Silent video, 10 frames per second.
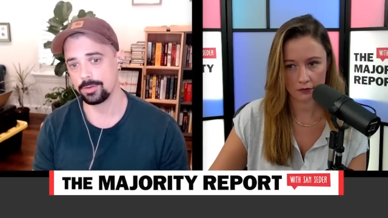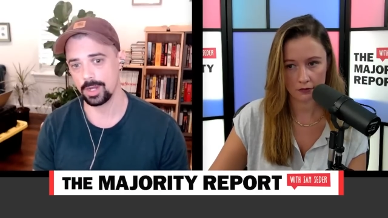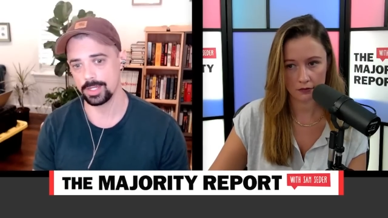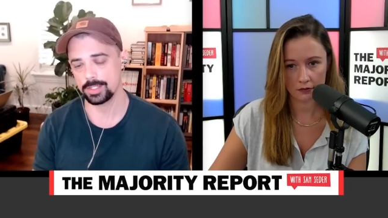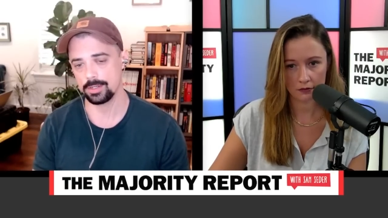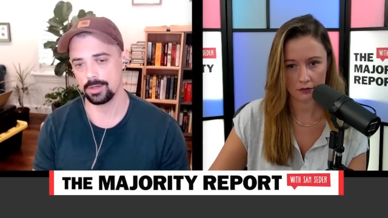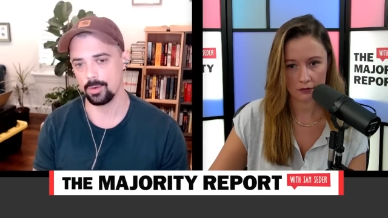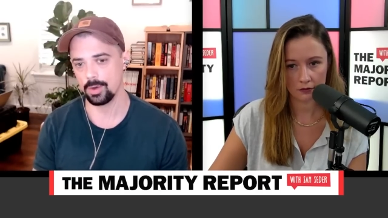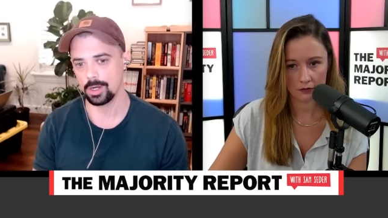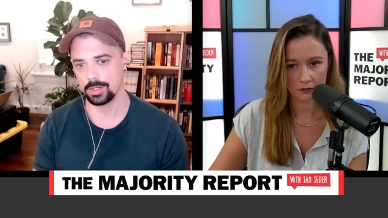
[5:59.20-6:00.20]
Speaker 1: authorized to
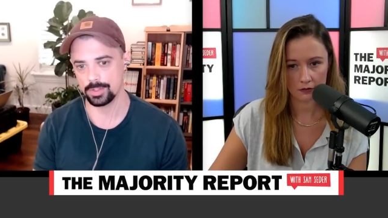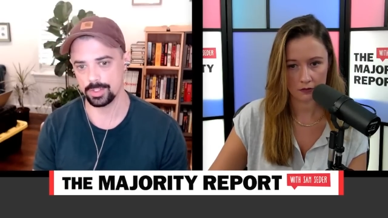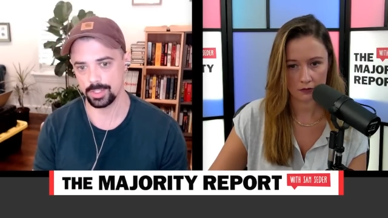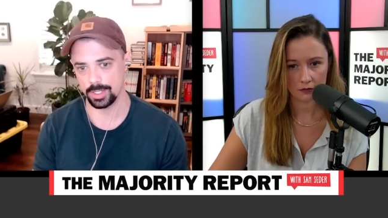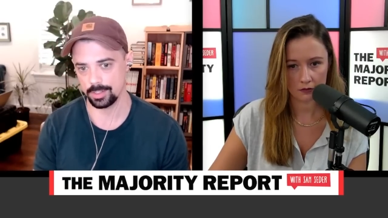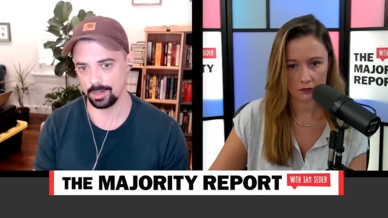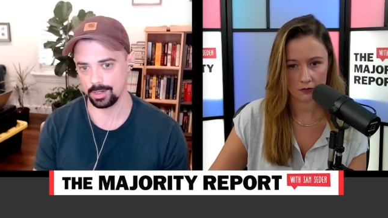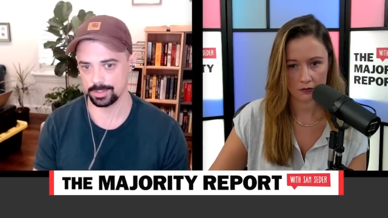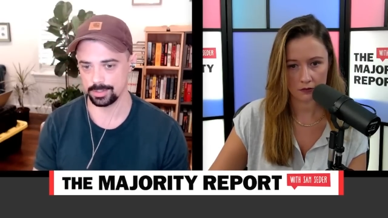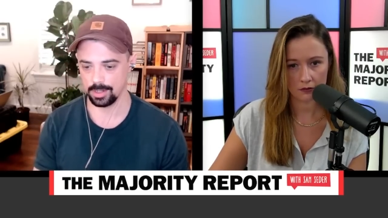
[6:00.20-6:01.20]
know what countries
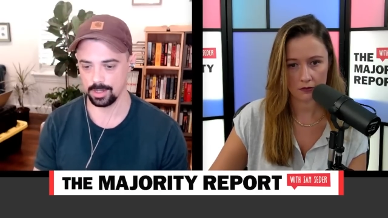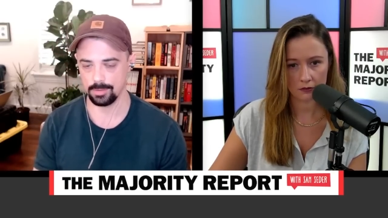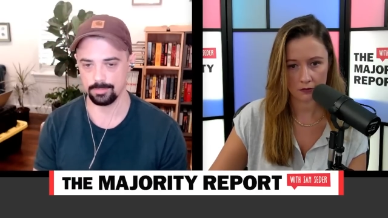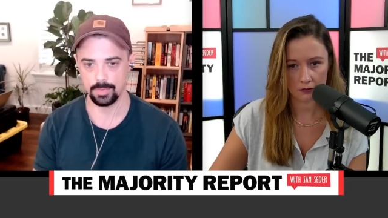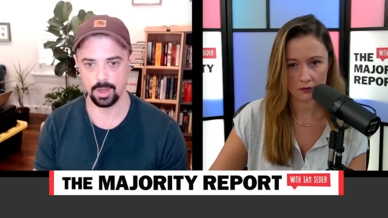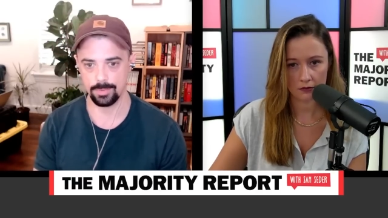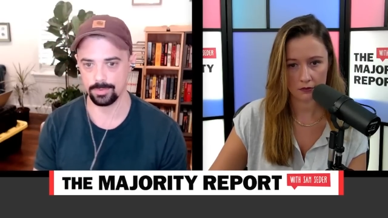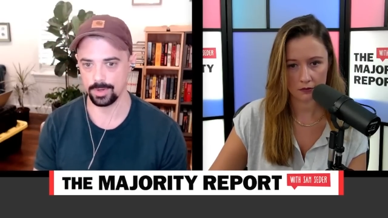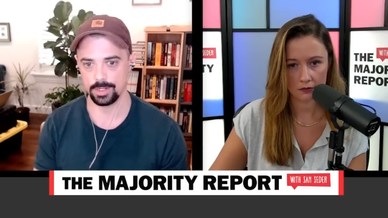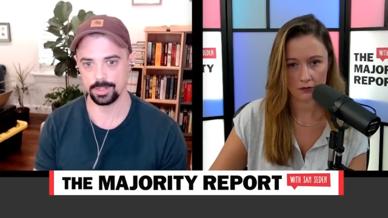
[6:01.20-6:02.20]
JSOC is
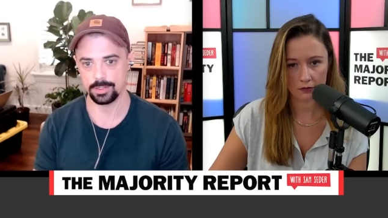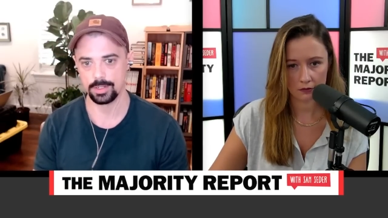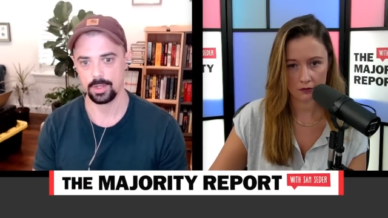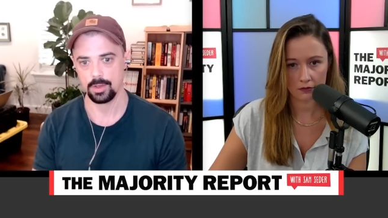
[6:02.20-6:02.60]
operating in,